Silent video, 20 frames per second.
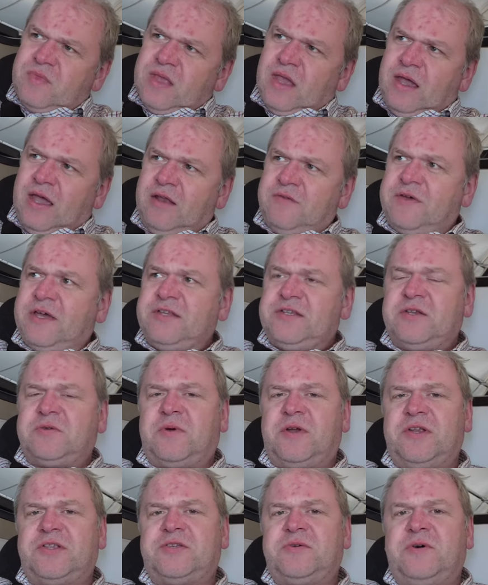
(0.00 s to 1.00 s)
I invited
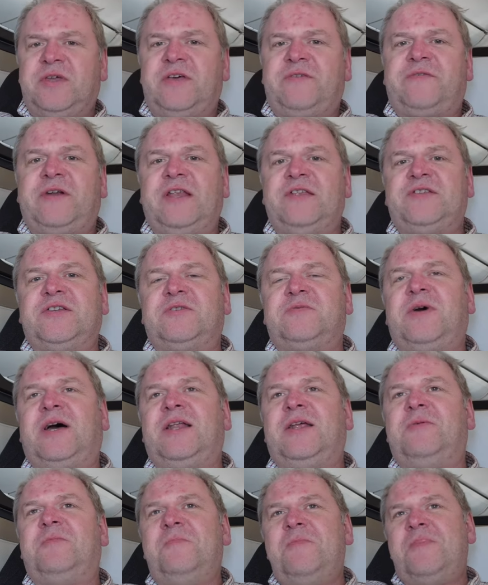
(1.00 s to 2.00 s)
one or two other friends as
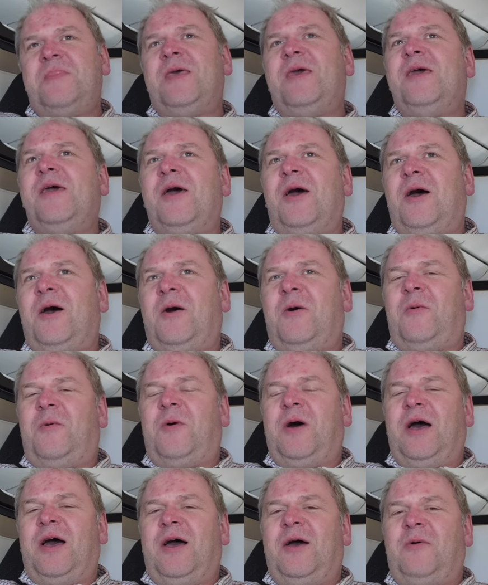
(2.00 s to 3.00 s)
well, and
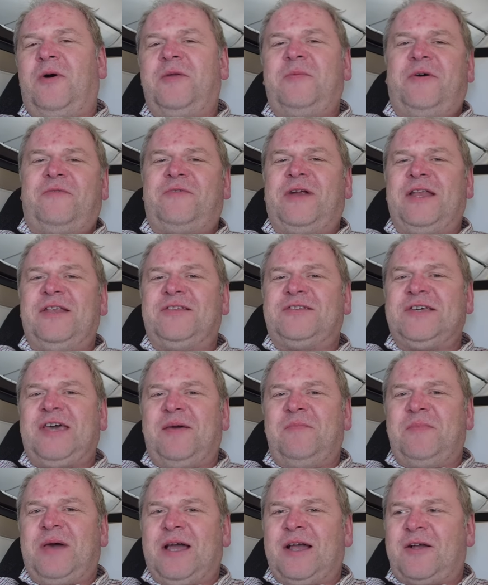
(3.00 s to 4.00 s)
uh, one of my friends
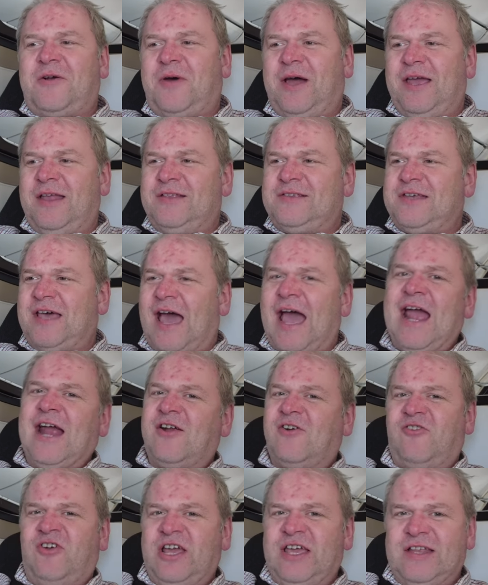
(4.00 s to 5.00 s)
came back quite uh,
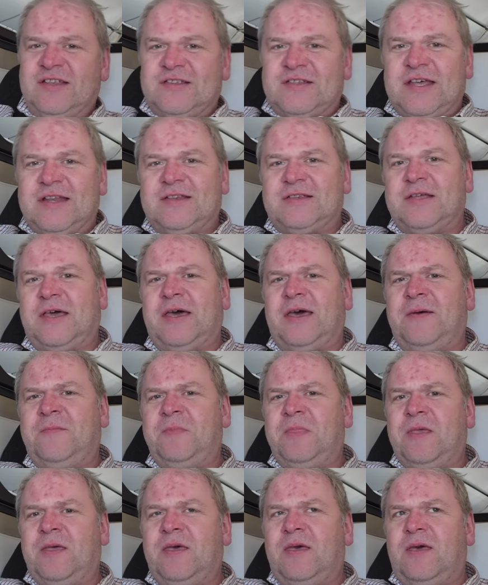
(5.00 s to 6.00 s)
angry and said, uh,
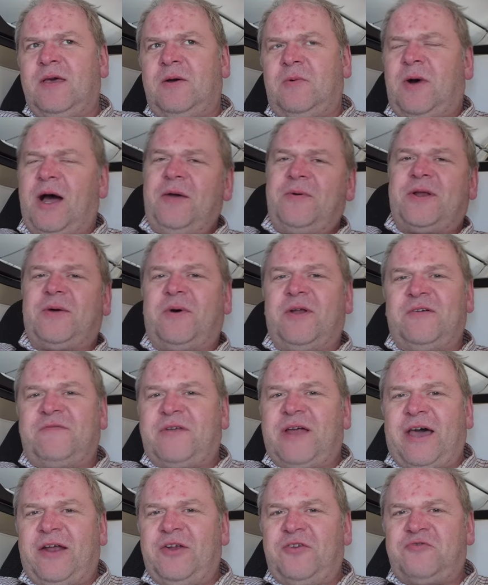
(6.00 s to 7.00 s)
"Why would I want to
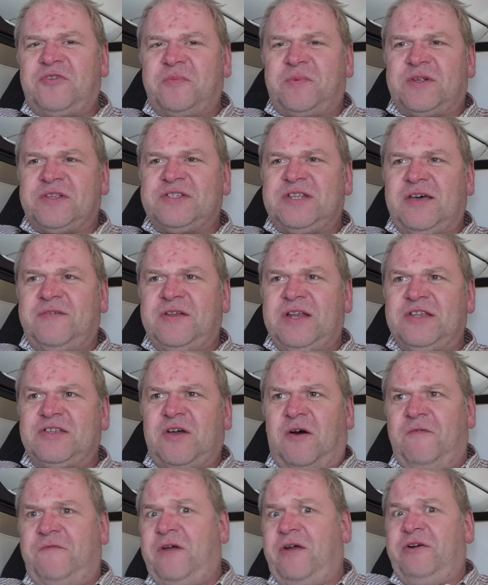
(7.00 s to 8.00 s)
fly in a triple seven? It's
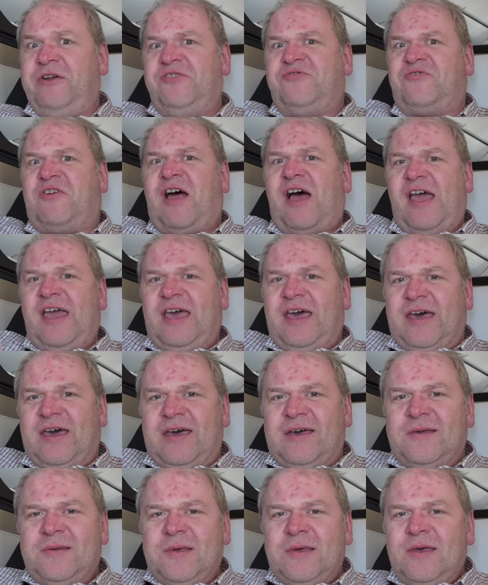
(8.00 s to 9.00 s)
got very dry
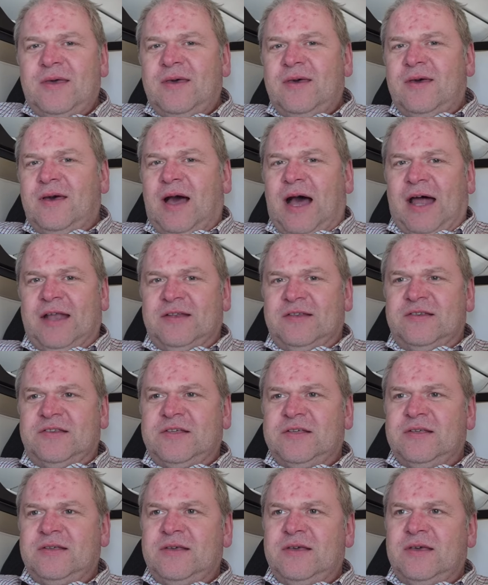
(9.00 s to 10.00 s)
air,
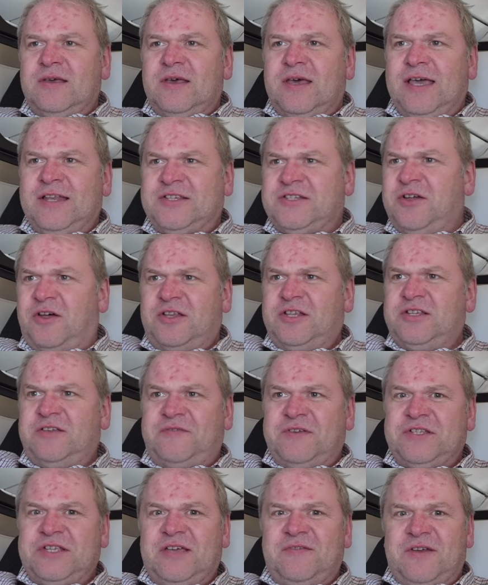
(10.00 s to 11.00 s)
and it's not as
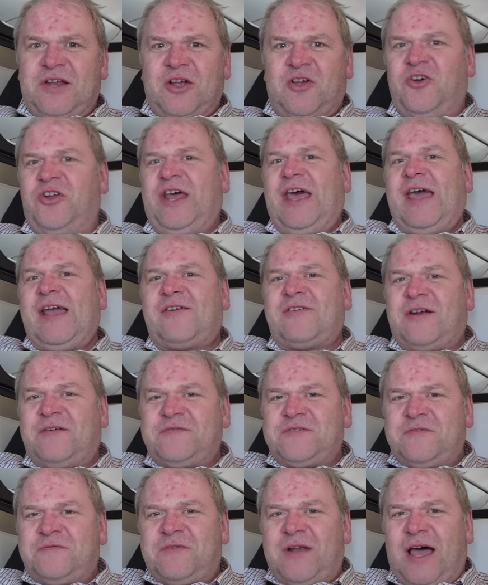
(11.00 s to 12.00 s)
if it's even a good
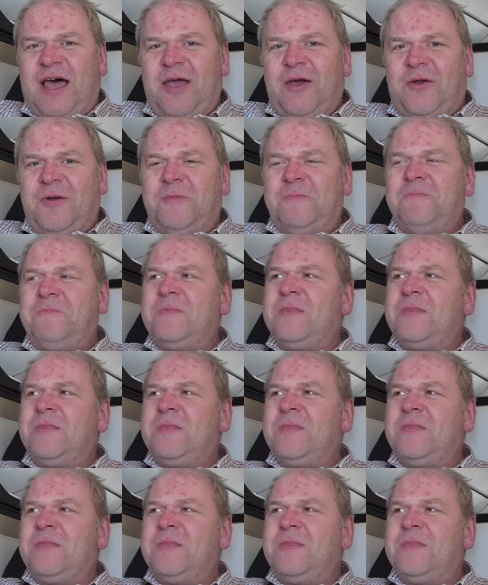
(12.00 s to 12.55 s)
aircraft to fly on."